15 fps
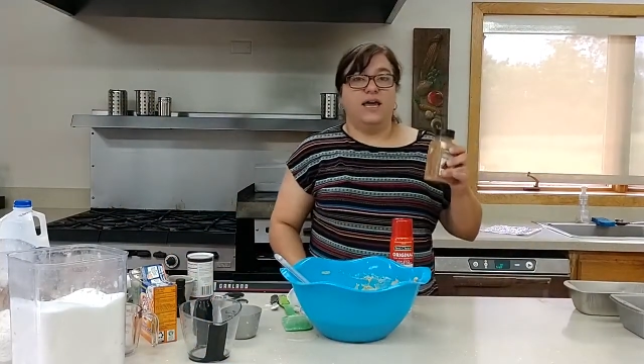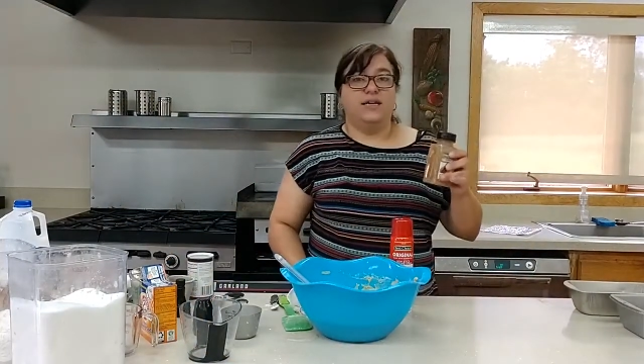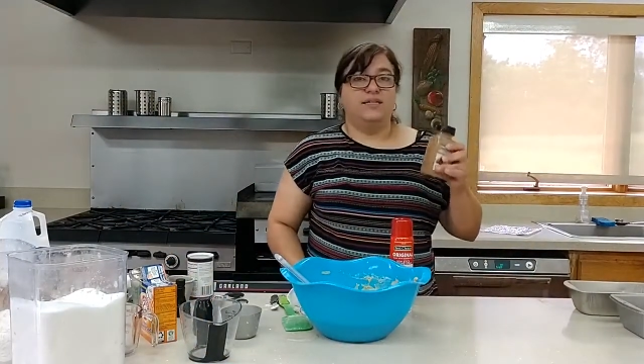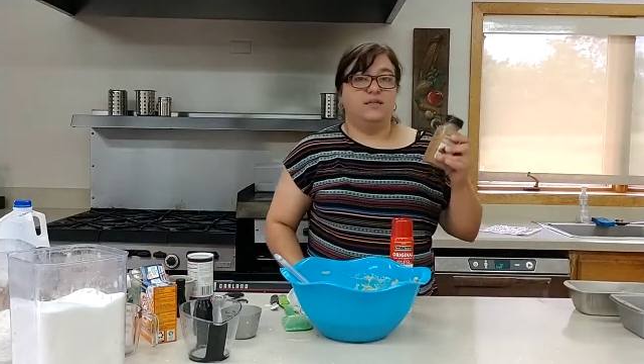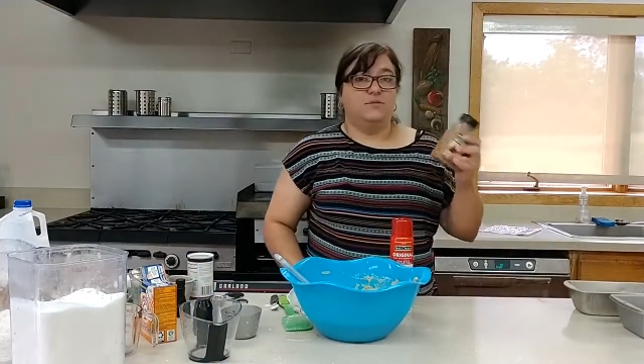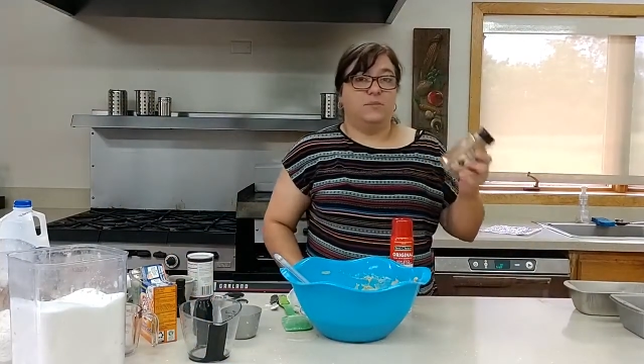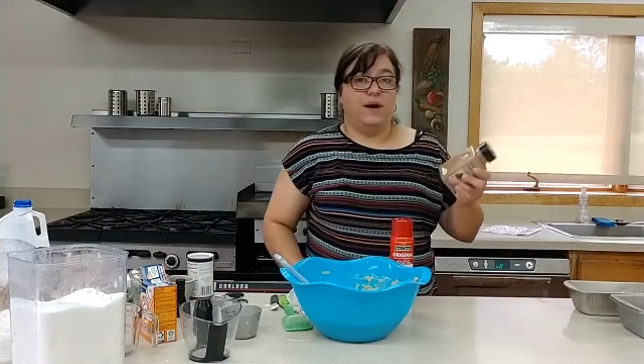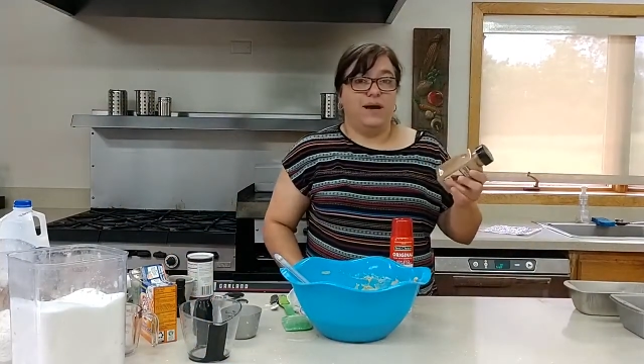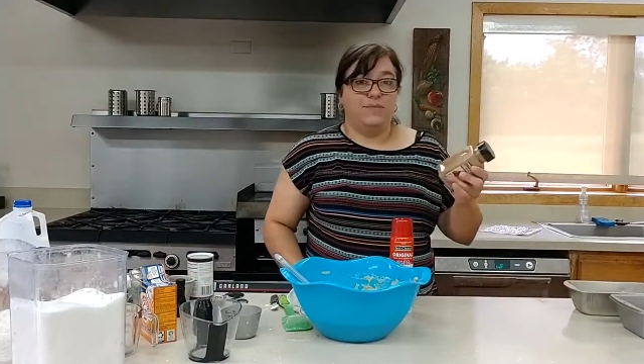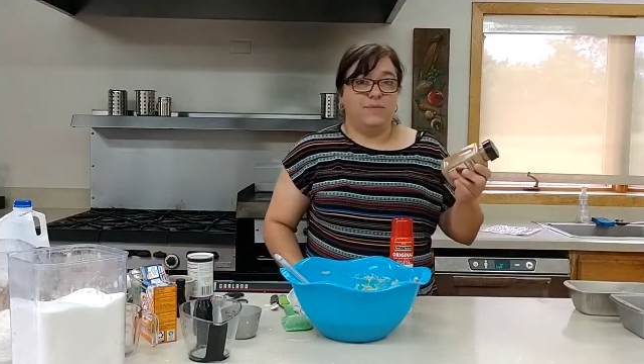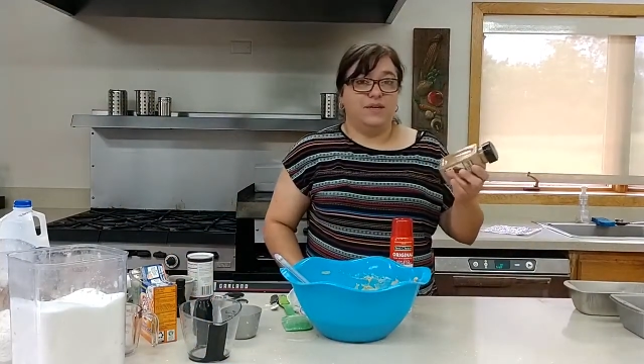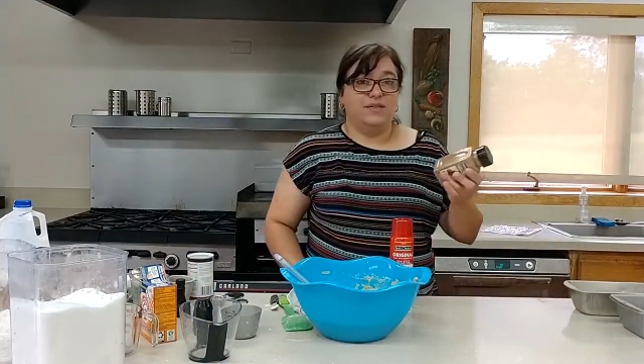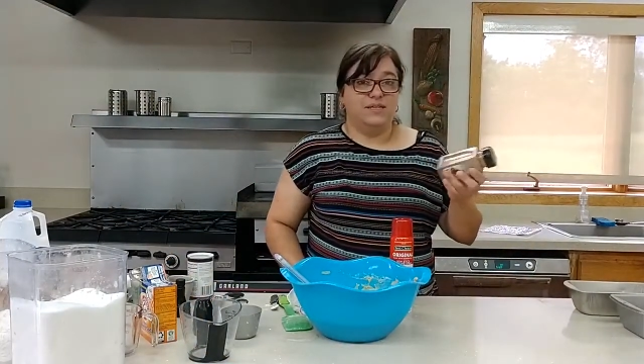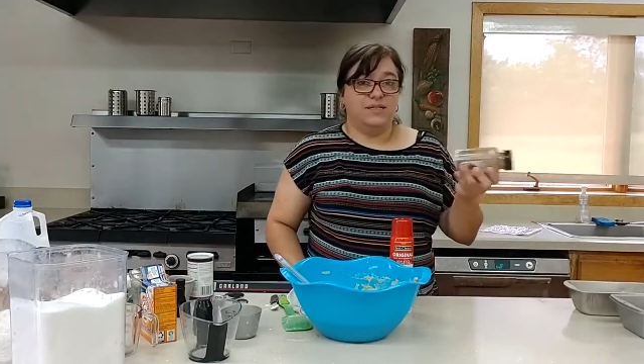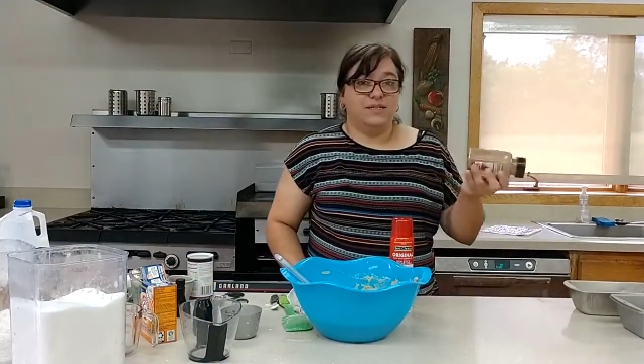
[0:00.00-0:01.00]
like to buy
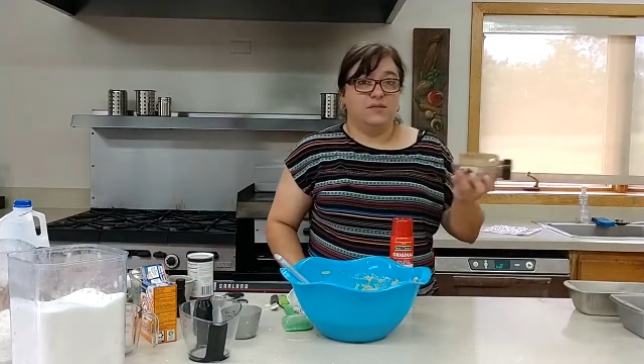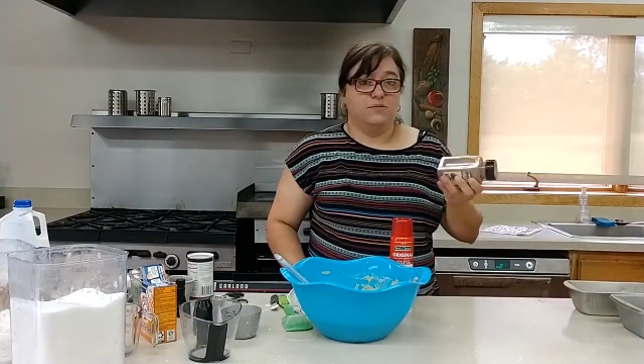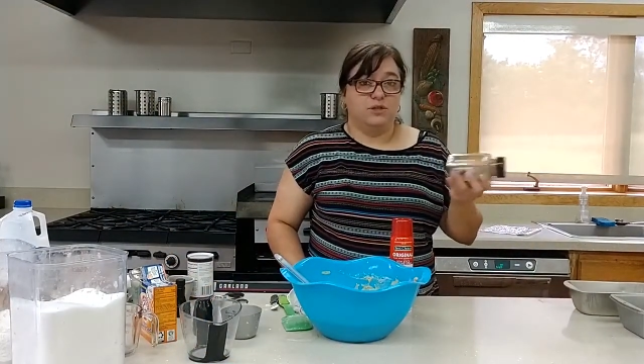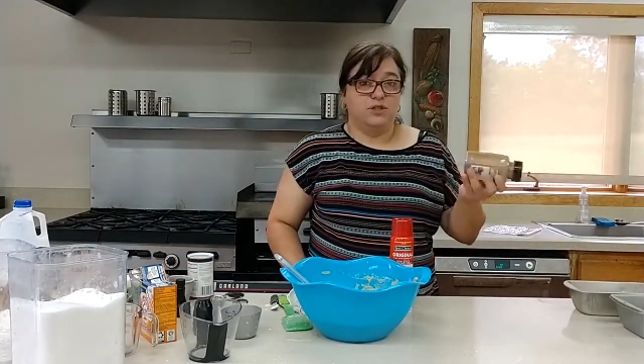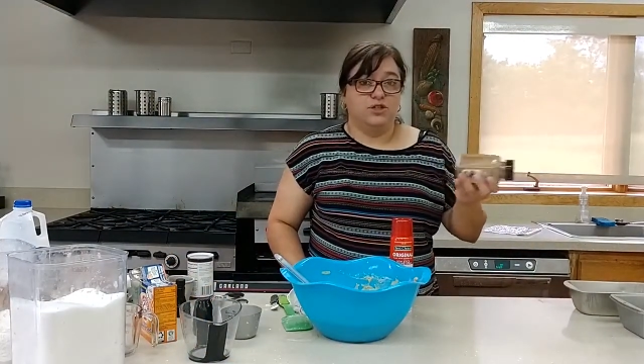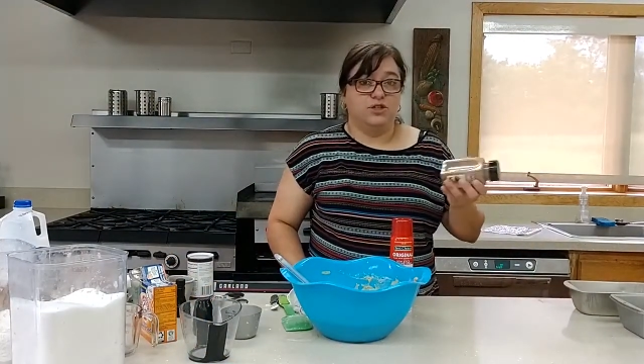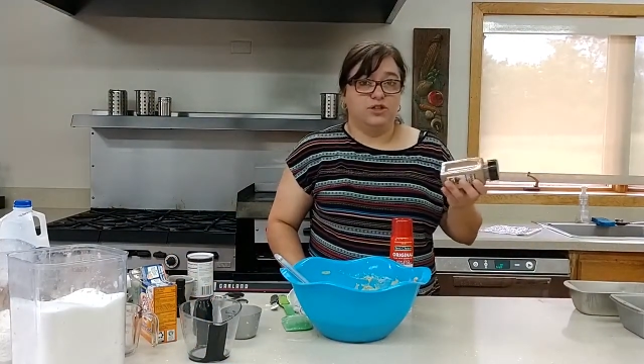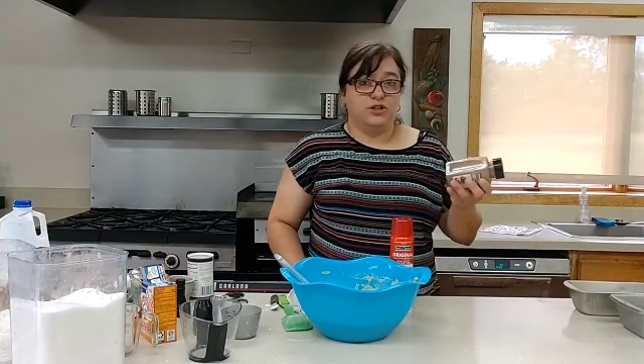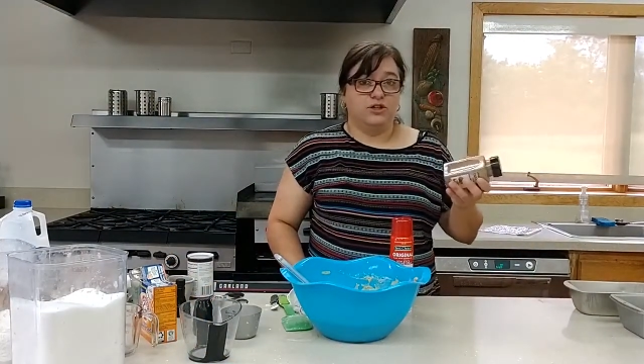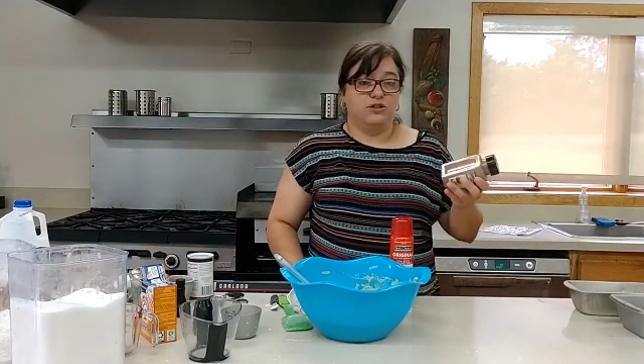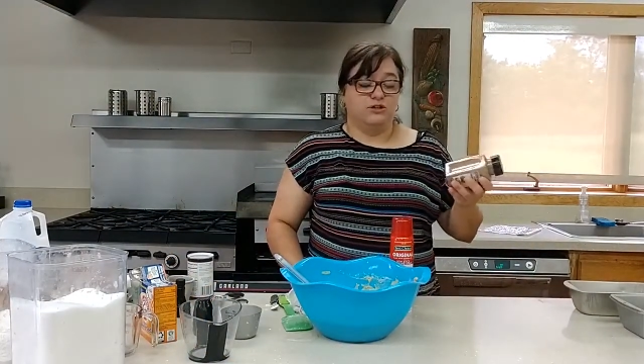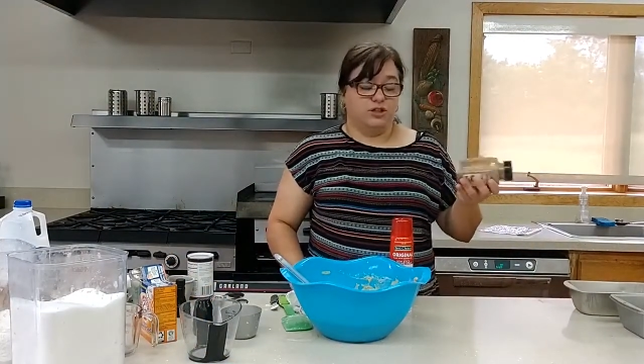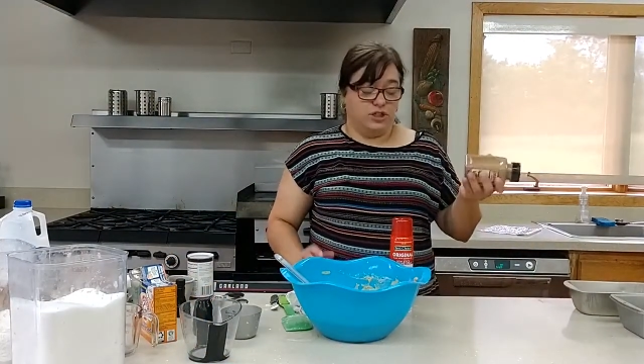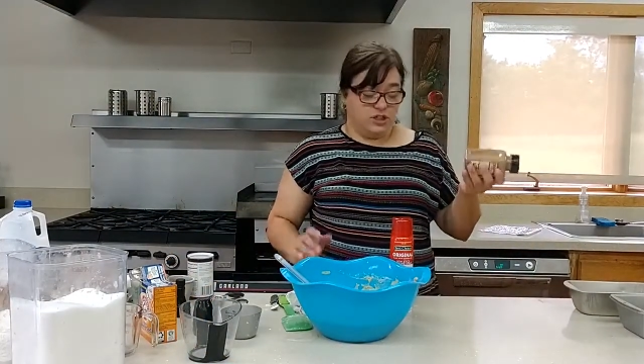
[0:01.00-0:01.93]
my cinnamon sugar